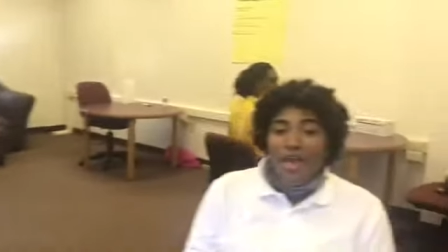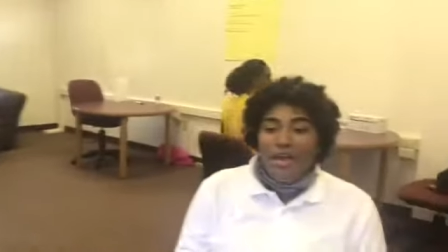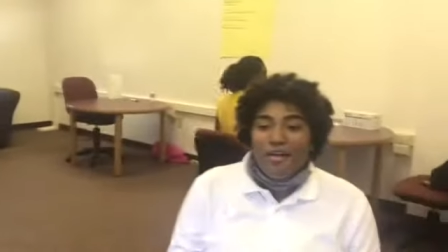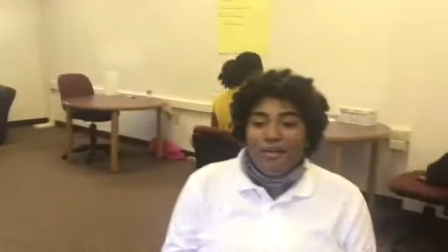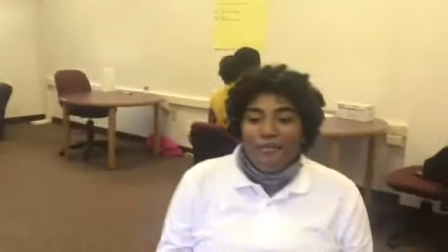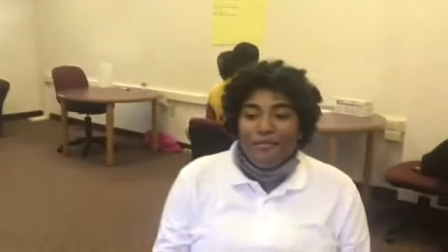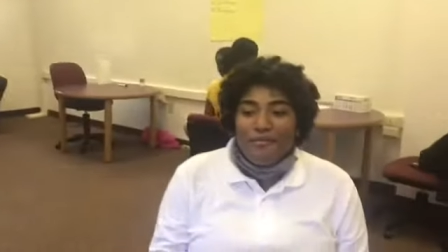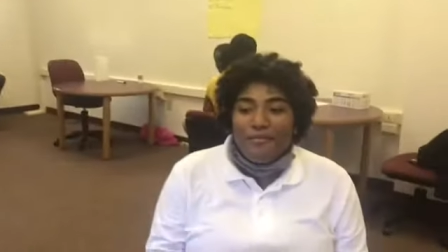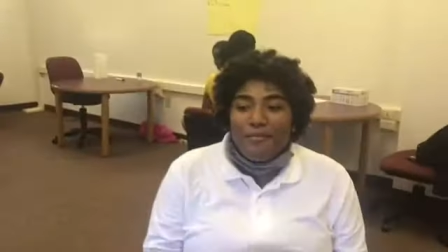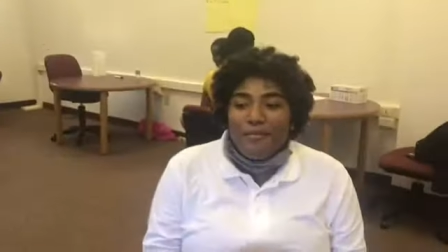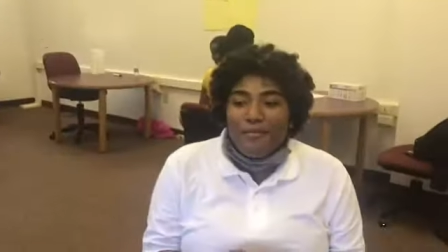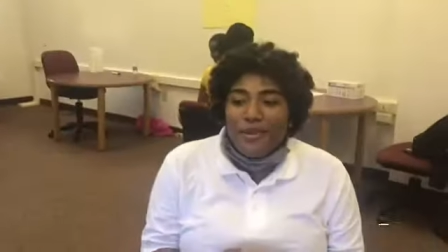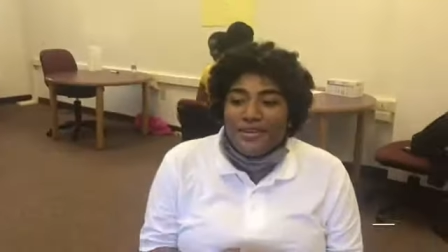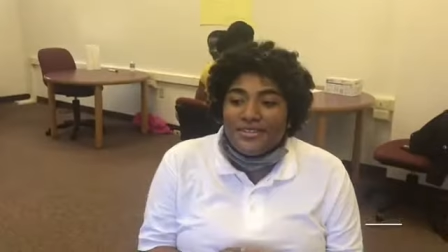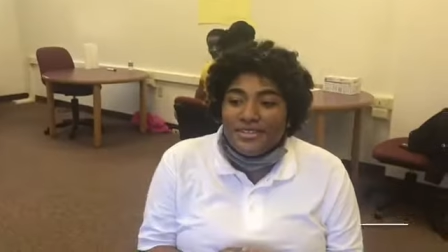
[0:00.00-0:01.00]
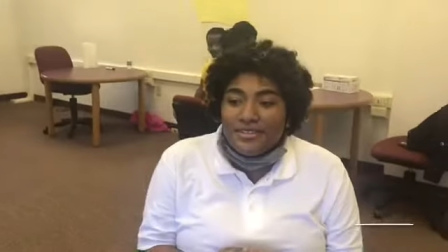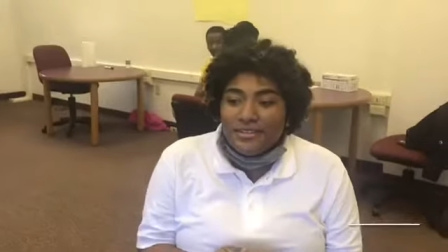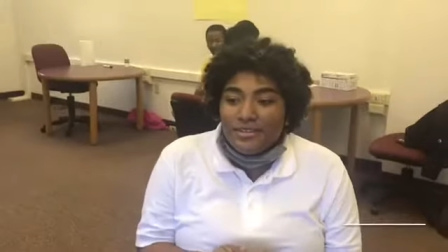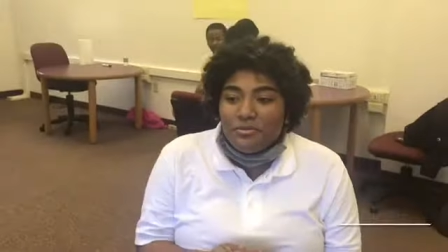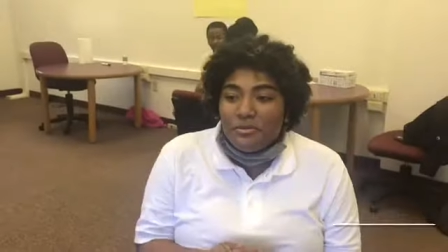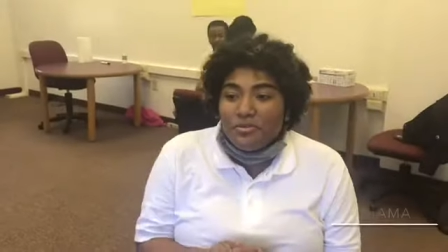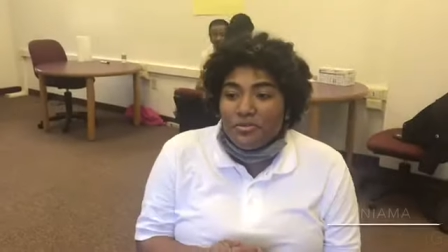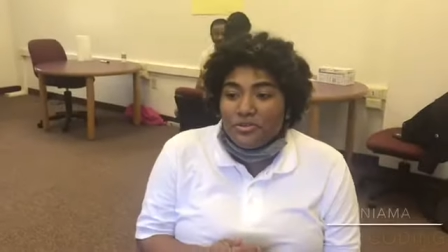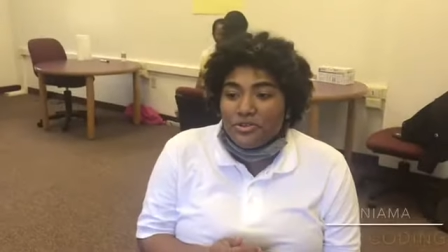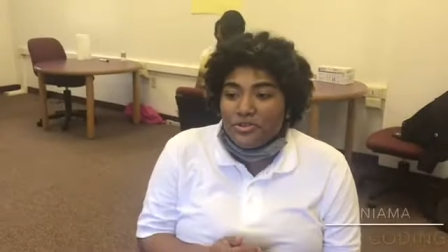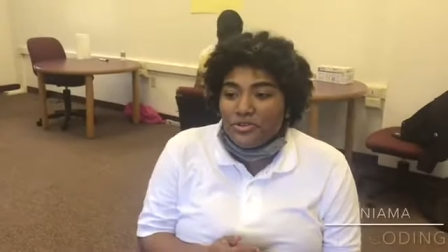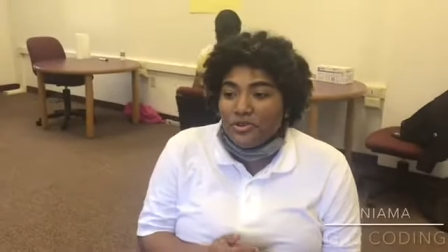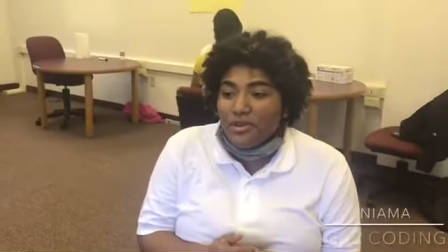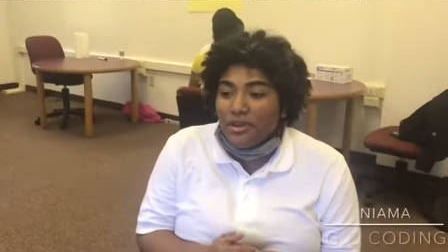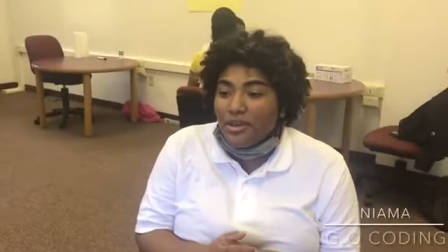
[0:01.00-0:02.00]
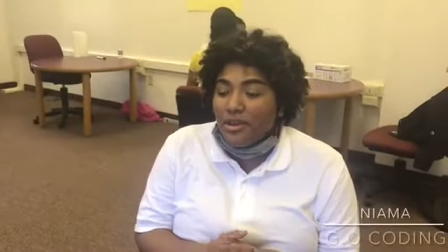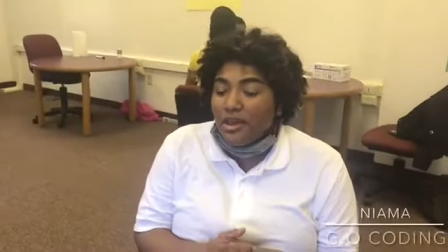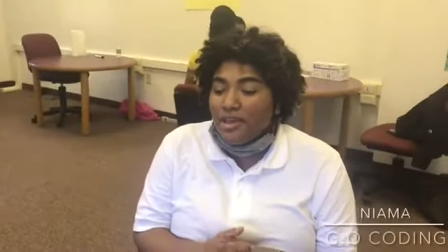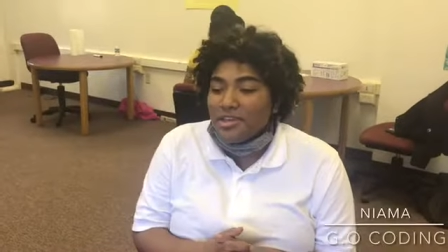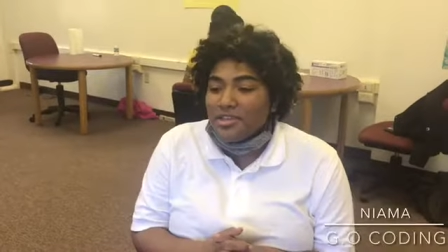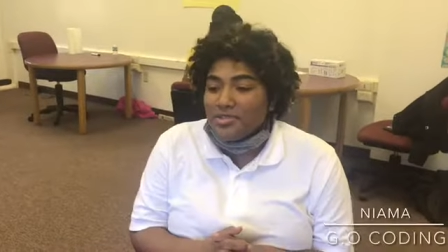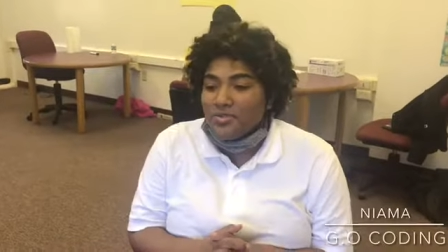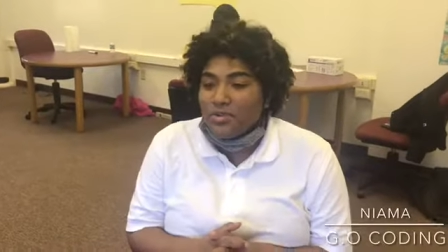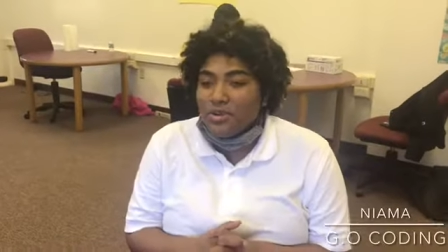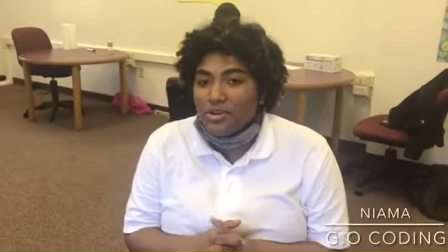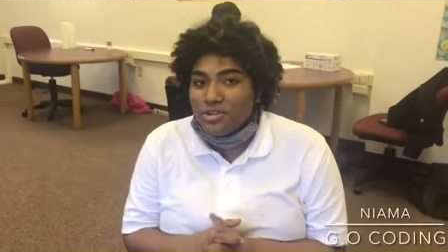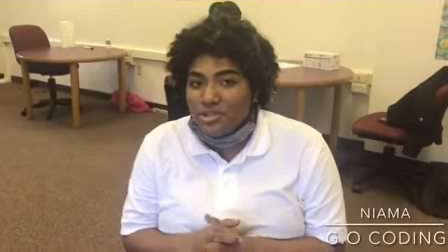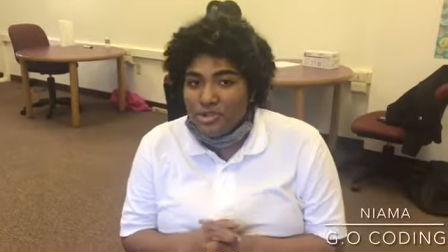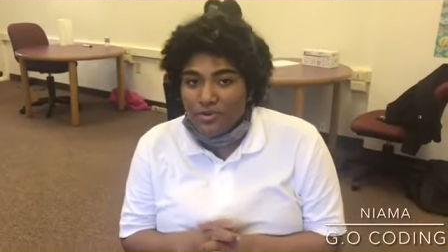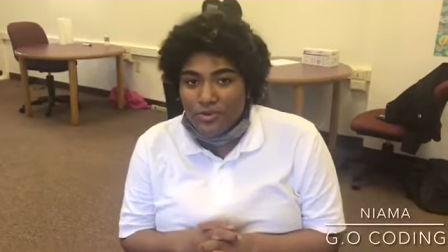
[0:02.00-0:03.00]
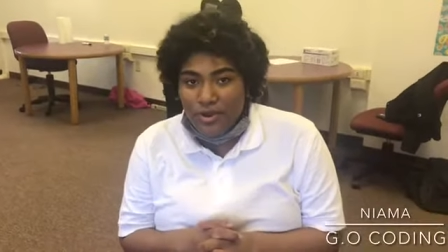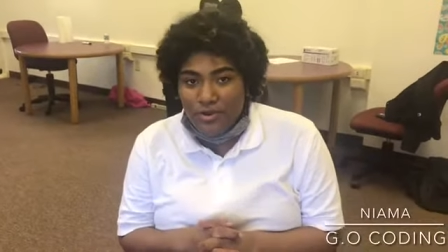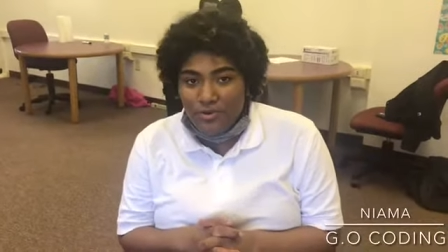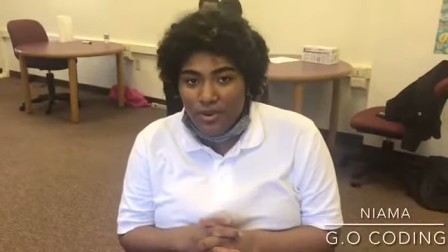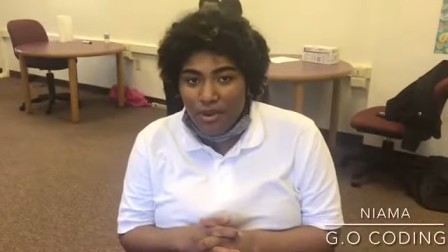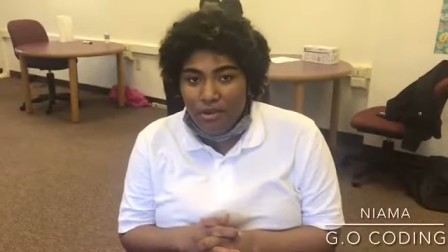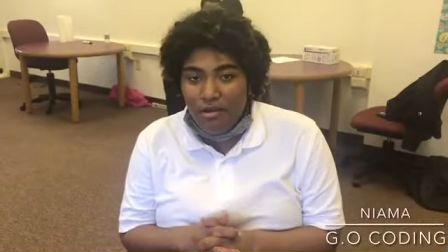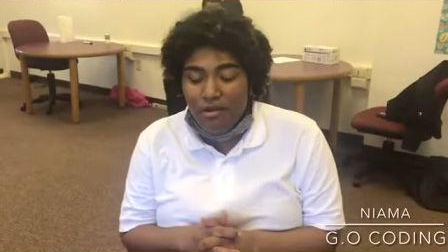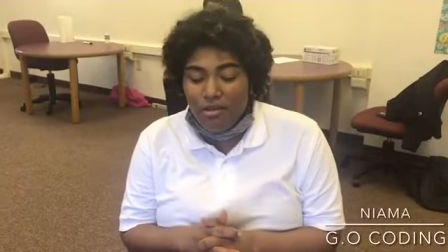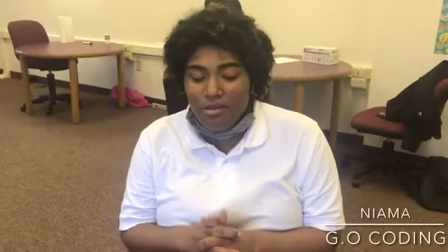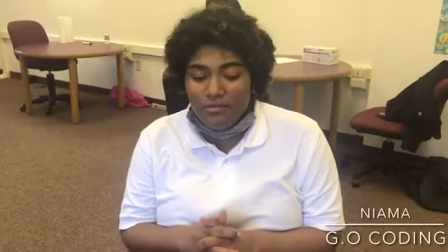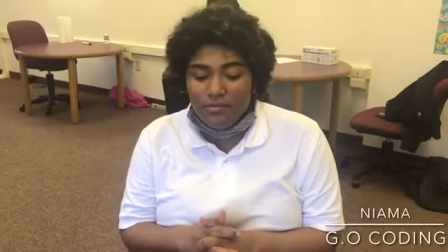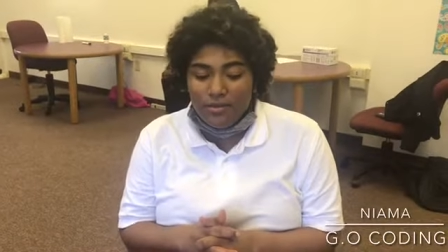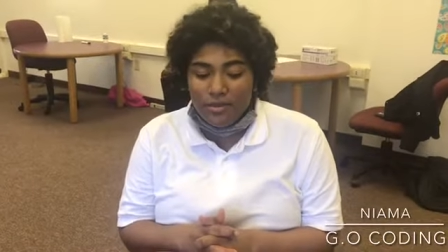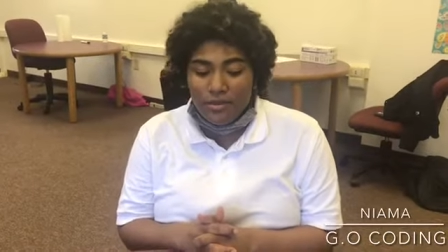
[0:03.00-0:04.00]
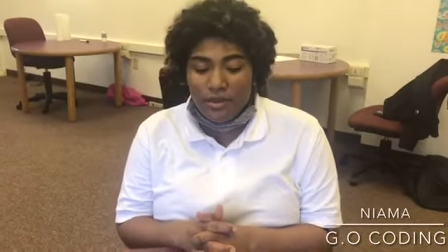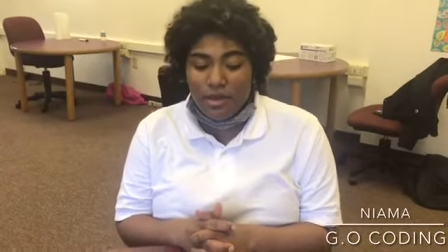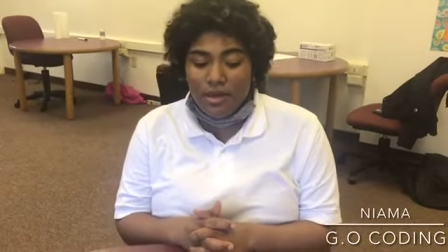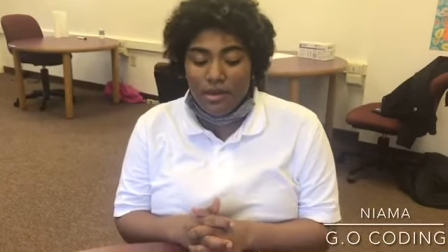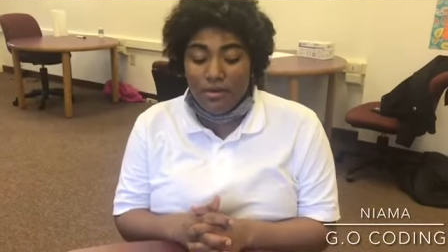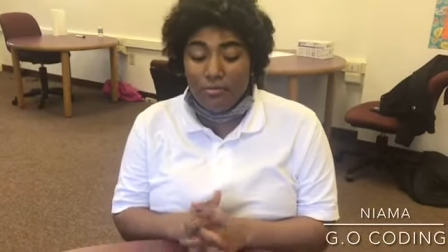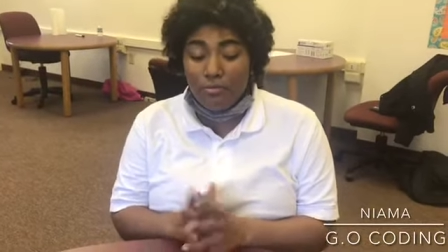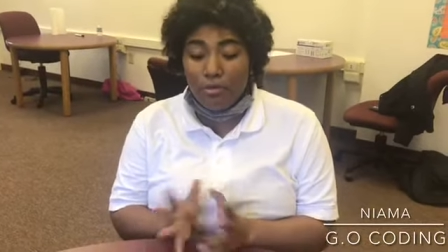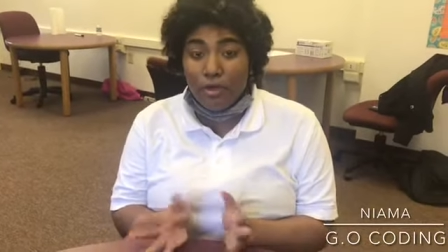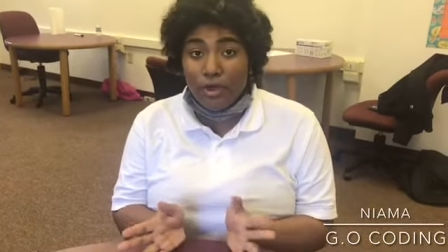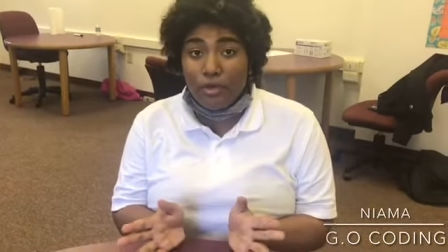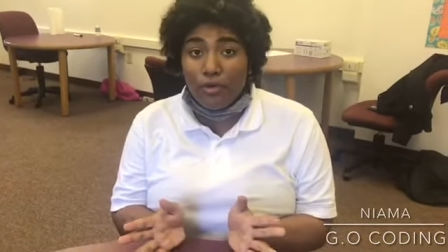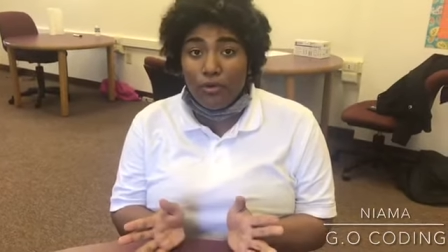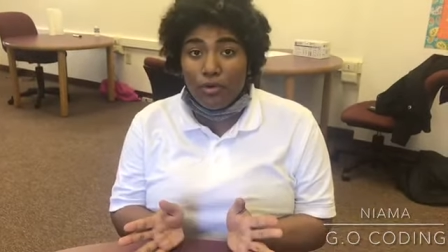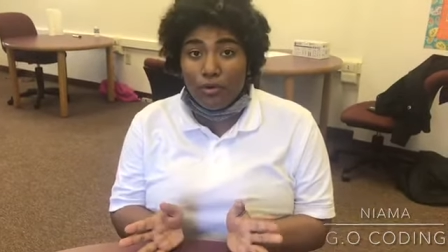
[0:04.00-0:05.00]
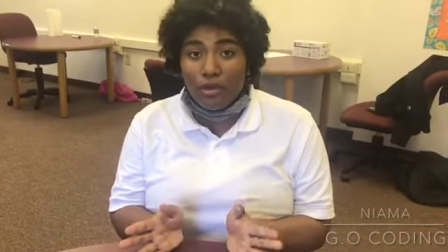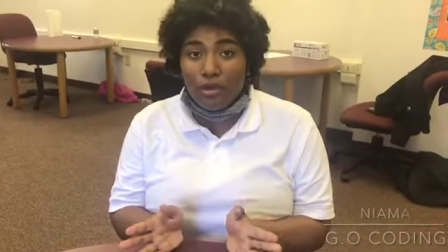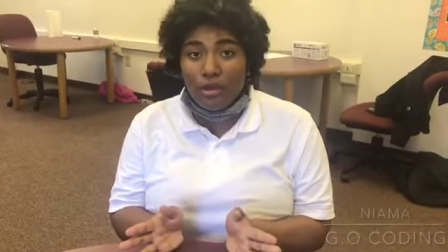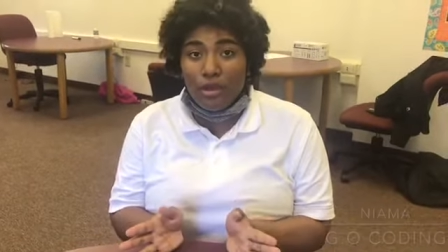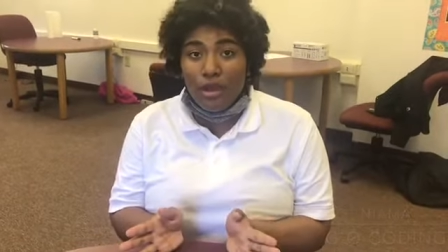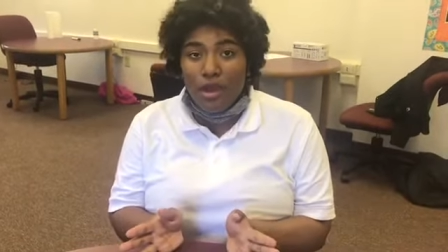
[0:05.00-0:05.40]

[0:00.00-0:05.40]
Um, basically what we're doing is we are geocoding all of the uh, boil order,